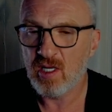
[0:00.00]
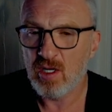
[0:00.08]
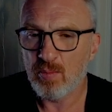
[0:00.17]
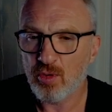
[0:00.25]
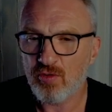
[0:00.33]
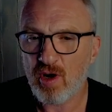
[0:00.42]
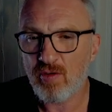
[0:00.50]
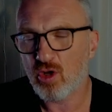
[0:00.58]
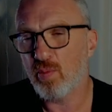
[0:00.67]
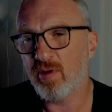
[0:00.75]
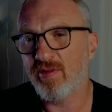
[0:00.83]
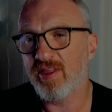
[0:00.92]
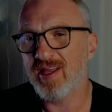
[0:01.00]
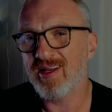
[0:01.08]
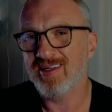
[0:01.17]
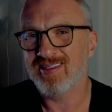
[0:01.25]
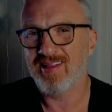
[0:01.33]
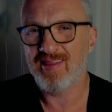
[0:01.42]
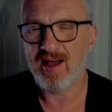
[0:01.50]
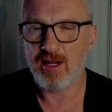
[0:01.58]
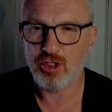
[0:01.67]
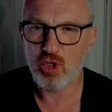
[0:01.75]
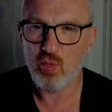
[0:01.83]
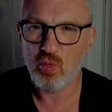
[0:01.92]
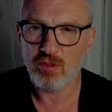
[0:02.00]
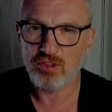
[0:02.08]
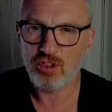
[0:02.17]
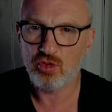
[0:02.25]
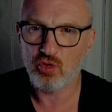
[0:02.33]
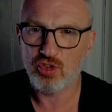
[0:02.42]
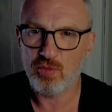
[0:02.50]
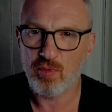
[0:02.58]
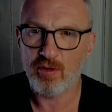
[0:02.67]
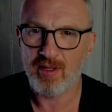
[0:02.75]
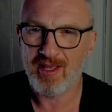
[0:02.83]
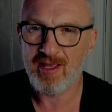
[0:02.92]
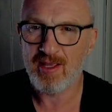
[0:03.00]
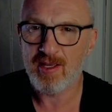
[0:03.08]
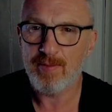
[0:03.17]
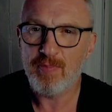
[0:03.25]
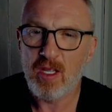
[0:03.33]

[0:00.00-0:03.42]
but there are a couple of things that I do want to touch upon here.